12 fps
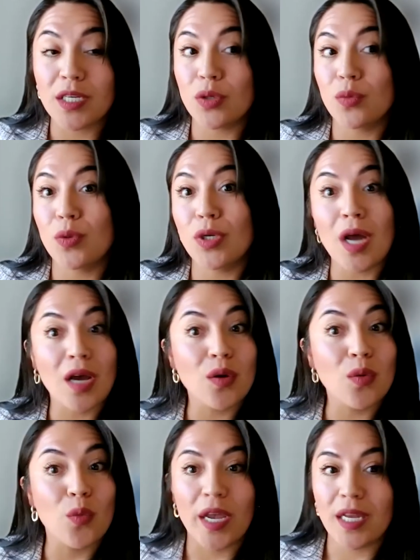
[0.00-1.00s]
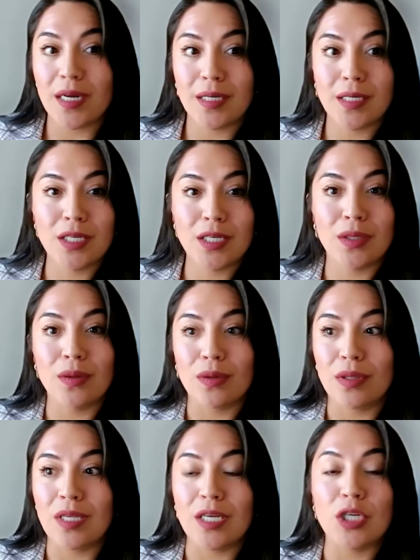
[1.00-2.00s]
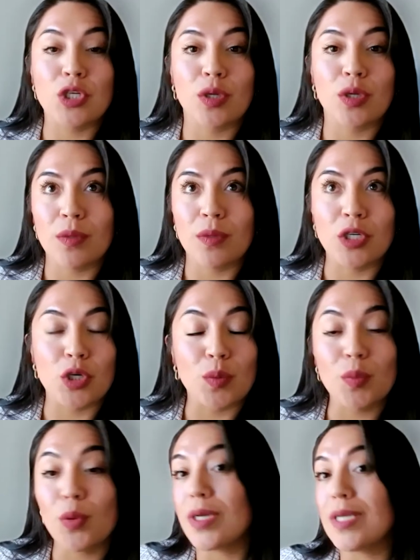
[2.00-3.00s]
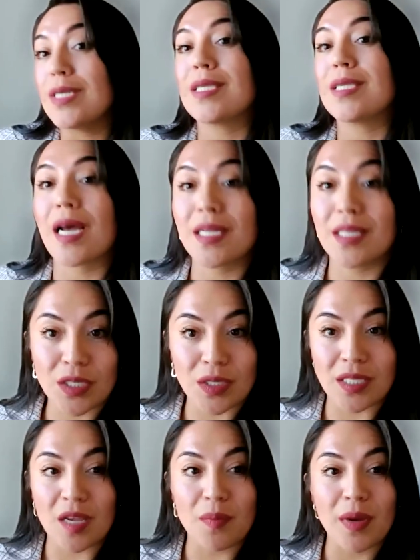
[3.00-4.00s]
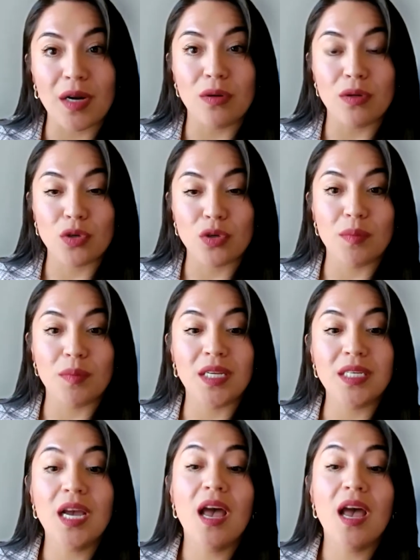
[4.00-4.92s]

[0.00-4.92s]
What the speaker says: You would not wait until the injured employee decides to seek medical treatment.